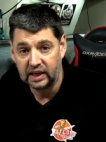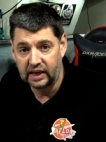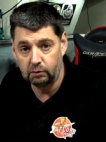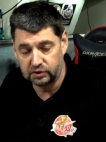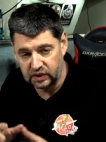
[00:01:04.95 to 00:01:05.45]

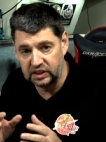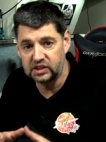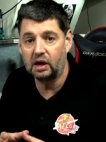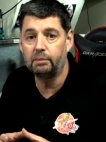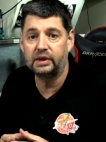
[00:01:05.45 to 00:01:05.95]
It was these
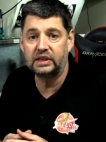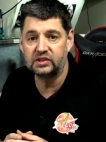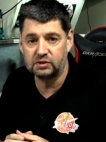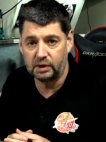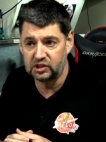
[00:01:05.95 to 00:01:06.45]
companies,
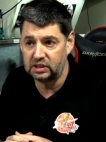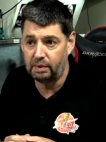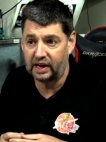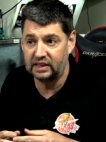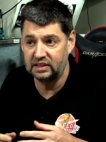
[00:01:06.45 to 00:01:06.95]
especially
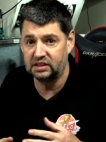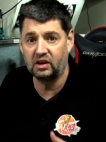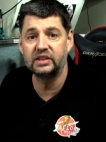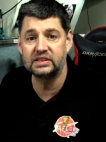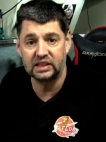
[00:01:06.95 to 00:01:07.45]
back in the
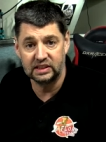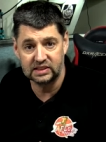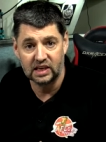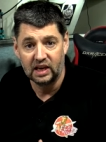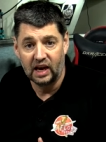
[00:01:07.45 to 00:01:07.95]

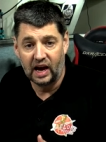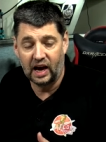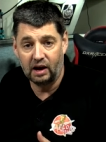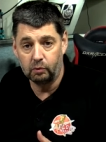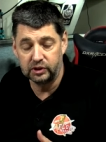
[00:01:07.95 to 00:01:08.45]
90s,
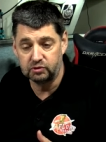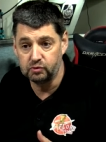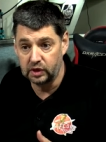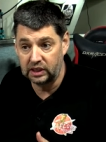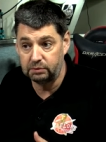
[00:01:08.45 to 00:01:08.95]
which
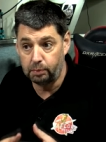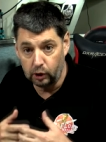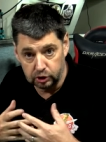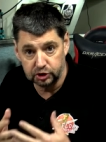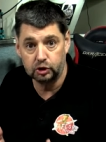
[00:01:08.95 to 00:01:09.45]
really
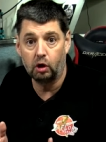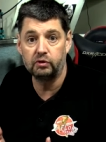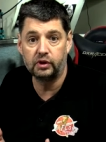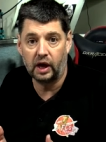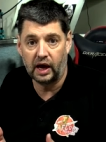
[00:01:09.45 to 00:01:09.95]
pushed on